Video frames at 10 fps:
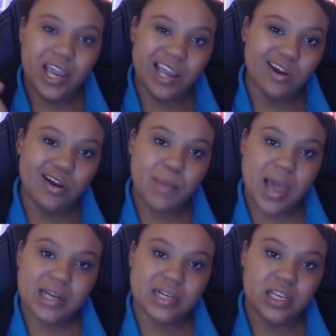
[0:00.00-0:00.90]
and
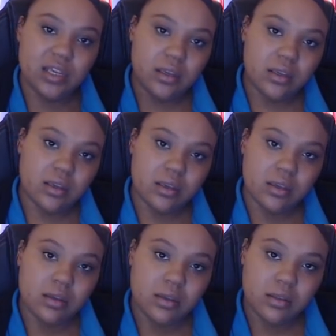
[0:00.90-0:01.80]
automatically
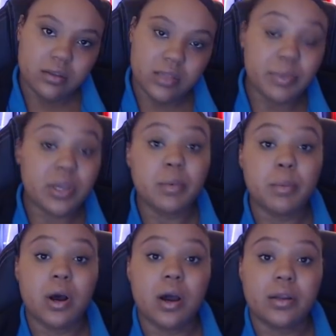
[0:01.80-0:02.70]
they become a
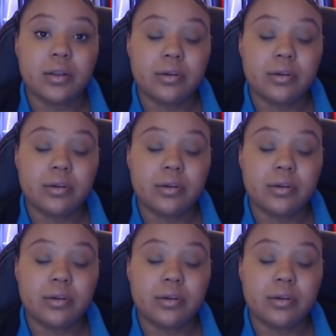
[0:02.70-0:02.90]
mod.